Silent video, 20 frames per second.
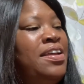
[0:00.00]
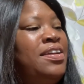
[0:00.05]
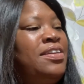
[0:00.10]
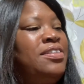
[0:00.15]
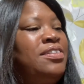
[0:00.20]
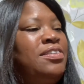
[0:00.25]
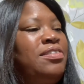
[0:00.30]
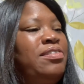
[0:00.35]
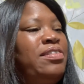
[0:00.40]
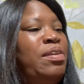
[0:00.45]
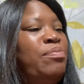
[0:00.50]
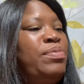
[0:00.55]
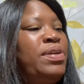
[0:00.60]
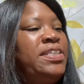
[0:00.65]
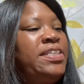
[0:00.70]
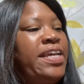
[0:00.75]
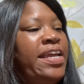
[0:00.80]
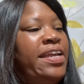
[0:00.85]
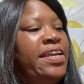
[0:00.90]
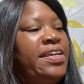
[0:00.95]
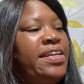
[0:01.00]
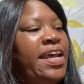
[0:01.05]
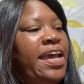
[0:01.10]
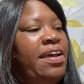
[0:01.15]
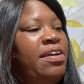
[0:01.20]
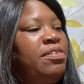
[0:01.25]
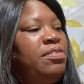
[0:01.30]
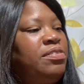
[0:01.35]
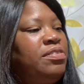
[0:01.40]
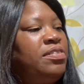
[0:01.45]
so let me take it
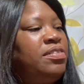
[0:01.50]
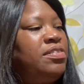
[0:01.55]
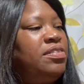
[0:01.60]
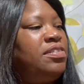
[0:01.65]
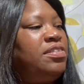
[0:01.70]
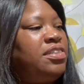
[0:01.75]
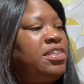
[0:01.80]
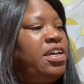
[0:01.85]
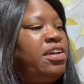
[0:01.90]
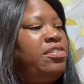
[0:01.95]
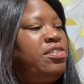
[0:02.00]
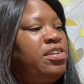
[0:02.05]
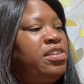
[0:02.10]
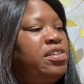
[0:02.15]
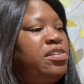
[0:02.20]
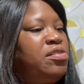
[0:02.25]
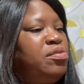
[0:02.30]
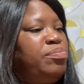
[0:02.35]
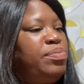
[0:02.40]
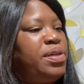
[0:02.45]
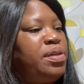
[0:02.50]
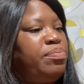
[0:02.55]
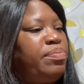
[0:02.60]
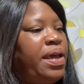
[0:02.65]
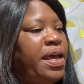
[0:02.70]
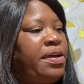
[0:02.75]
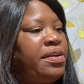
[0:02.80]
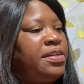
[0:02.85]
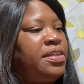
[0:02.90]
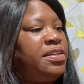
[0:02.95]
out and tell you a little bit
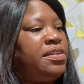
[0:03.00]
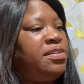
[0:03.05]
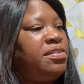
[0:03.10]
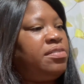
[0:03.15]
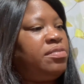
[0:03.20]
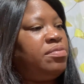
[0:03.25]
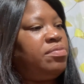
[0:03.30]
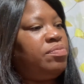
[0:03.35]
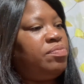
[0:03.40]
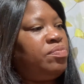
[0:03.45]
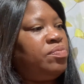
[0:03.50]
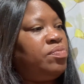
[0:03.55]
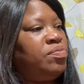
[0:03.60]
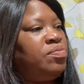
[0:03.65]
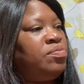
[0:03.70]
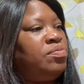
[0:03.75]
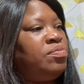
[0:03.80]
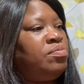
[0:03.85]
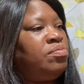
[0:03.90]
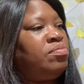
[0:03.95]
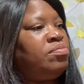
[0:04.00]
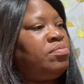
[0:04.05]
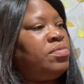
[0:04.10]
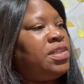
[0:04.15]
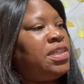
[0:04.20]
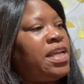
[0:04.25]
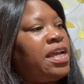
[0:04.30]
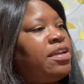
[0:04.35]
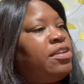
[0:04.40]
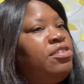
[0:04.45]
about it.
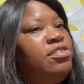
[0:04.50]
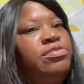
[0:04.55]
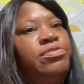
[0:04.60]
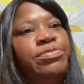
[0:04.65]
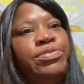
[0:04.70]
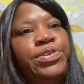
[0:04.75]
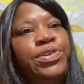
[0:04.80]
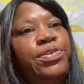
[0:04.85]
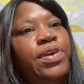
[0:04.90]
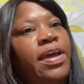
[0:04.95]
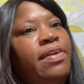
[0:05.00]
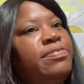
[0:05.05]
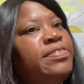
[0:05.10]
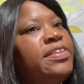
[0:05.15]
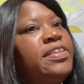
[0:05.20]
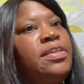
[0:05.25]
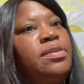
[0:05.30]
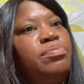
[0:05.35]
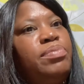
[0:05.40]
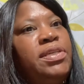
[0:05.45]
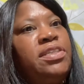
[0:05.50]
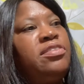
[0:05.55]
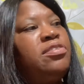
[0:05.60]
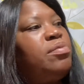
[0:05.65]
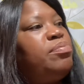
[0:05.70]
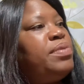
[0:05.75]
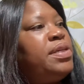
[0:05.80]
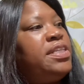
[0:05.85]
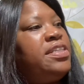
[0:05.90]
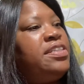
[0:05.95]
Like you have seen me so
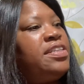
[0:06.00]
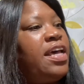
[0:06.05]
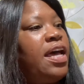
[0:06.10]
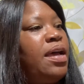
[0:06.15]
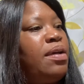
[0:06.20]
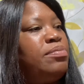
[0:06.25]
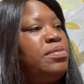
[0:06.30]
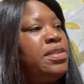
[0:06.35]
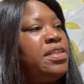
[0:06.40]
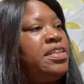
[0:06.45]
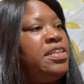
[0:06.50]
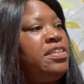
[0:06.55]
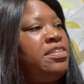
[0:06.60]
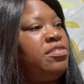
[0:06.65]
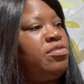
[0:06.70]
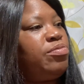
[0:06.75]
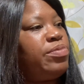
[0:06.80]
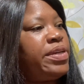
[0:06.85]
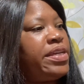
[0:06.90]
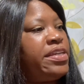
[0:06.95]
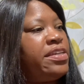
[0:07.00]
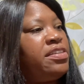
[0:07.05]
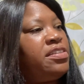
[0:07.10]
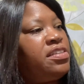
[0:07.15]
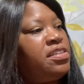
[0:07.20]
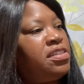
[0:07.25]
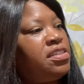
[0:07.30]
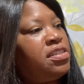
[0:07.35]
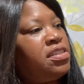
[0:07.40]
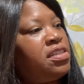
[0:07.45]
many times in these
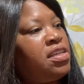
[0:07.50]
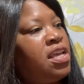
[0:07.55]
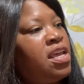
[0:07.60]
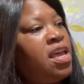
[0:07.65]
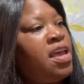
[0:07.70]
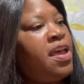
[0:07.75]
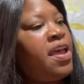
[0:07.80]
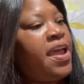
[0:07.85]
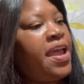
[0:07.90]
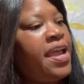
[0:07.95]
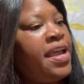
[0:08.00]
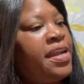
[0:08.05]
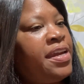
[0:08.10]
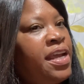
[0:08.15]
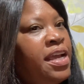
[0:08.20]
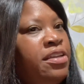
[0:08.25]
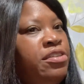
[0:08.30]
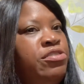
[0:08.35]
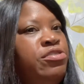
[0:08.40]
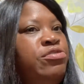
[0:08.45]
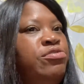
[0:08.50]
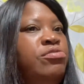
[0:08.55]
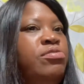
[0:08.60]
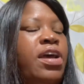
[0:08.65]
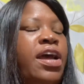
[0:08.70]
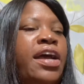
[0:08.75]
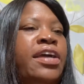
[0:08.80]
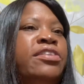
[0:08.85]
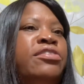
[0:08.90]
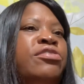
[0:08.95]
wigs, and I
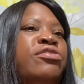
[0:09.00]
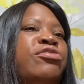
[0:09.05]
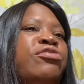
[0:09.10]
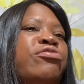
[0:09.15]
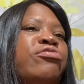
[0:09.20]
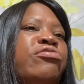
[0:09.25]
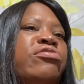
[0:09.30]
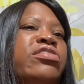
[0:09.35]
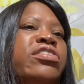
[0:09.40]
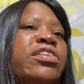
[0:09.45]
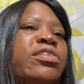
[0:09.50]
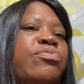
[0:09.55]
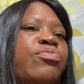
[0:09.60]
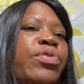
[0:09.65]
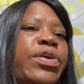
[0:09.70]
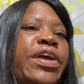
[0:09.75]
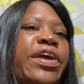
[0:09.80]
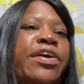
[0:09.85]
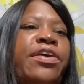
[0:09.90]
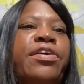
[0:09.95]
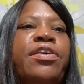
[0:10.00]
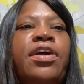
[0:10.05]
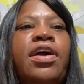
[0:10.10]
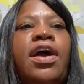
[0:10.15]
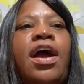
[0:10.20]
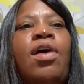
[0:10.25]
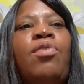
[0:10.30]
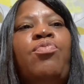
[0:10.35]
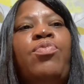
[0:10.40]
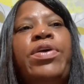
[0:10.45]
usually wear
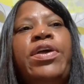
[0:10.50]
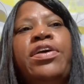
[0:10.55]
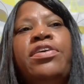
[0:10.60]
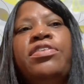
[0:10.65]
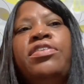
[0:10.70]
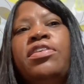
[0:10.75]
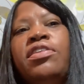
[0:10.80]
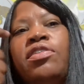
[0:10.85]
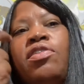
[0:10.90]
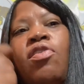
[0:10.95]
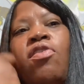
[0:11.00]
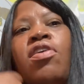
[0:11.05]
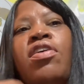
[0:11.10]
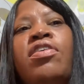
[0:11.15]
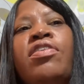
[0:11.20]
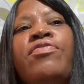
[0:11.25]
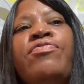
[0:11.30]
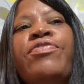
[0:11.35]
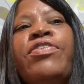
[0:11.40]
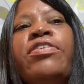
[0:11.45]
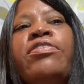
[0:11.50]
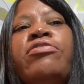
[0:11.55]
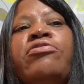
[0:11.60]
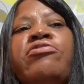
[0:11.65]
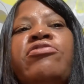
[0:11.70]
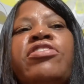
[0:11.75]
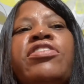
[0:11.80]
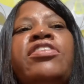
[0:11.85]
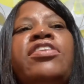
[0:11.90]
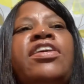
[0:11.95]
the longer
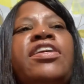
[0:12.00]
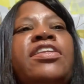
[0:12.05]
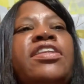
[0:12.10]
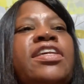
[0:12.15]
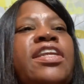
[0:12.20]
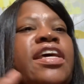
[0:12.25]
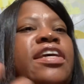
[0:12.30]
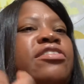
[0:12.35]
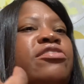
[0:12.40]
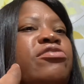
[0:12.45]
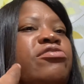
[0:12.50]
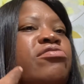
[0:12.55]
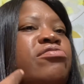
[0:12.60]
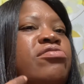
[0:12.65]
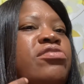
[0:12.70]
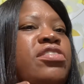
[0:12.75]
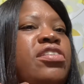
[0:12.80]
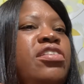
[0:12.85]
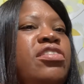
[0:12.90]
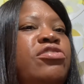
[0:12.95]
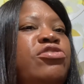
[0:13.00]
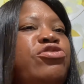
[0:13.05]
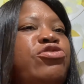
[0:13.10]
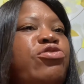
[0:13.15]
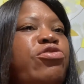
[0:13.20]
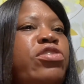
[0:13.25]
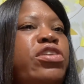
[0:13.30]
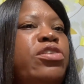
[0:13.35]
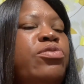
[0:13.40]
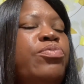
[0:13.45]
version, and then I use a
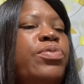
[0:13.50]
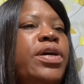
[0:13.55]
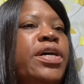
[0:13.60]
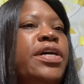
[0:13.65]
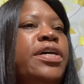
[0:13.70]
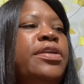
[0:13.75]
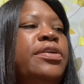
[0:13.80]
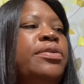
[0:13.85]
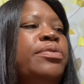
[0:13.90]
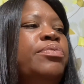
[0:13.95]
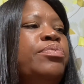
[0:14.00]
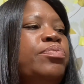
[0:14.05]
shorter one,